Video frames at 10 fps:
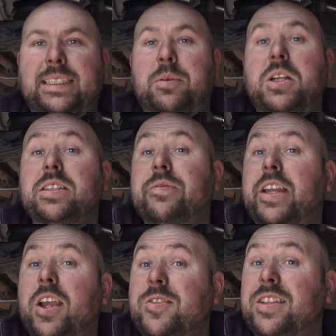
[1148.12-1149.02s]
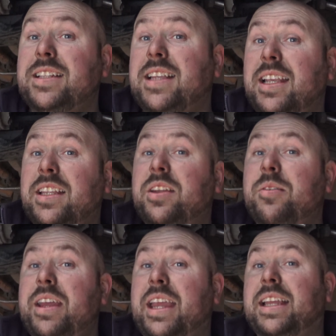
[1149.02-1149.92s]
watch the videos, that's how you do
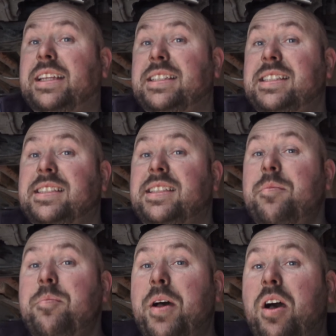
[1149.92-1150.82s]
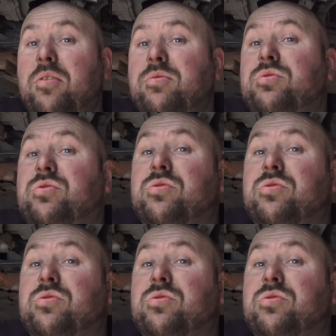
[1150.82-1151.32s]
it. Simple.